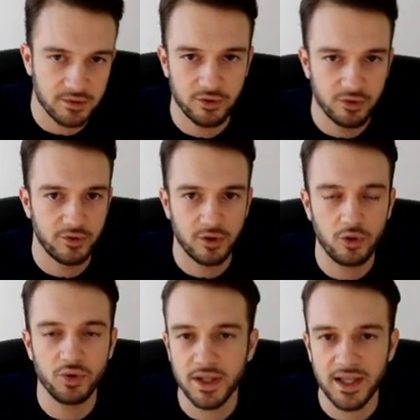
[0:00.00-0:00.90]
or
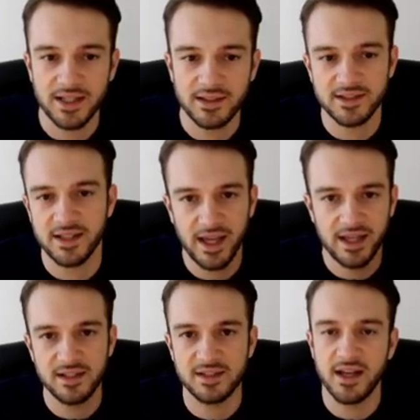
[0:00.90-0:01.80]
call the client and say, hey,
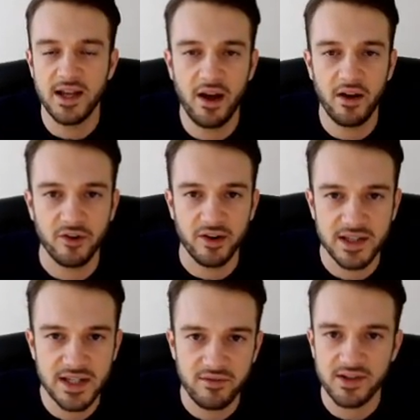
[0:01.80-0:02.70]
listen, I've got a
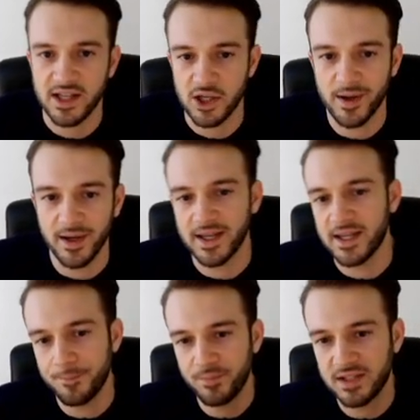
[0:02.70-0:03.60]
service that you might like
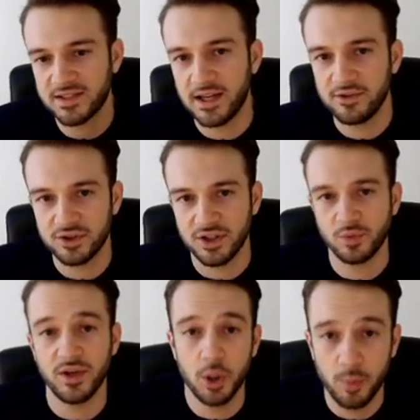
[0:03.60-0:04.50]
Sales is
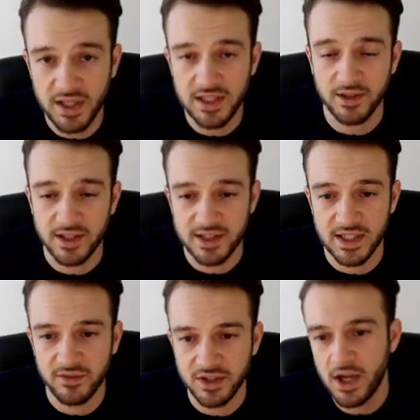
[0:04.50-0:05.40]
where you pitch them on the
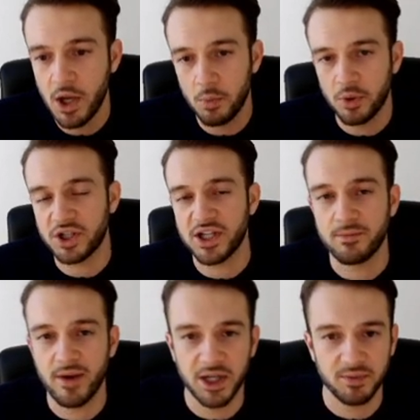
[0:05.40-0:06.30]
service. Project
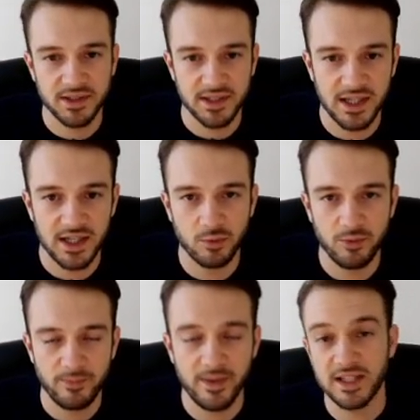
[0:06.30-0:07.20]
management is
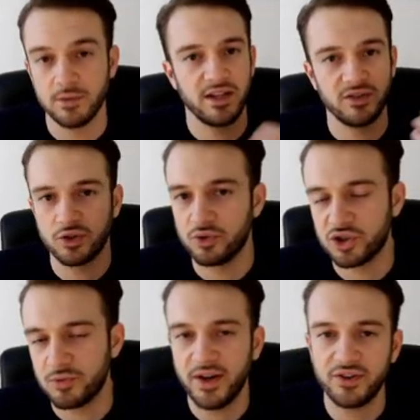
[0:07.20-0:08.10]
basically when you discuss
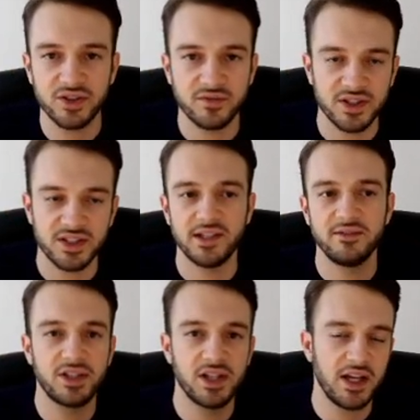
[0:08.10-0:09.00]
the metrics of the
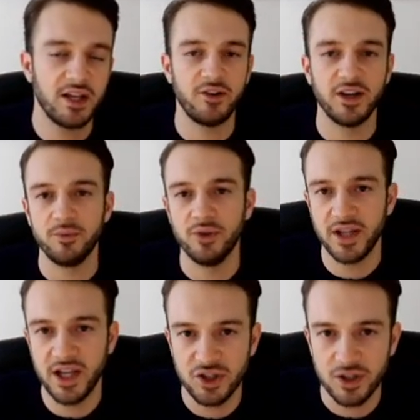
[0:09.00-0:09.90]
service, you're in
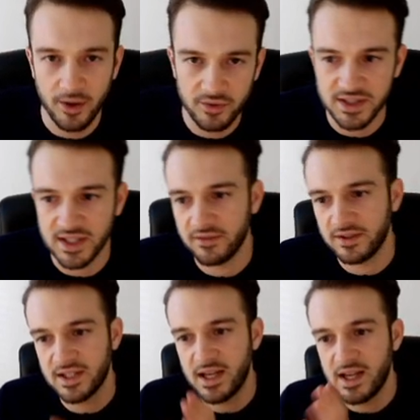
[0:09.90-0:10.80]
communication about the
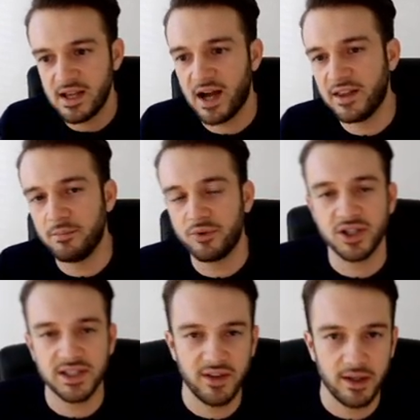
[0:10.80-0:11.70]
service, and then
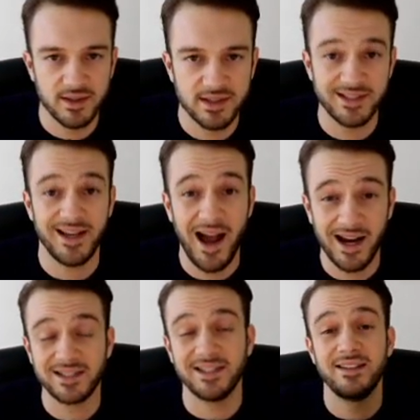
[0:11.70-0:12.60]
project development is actually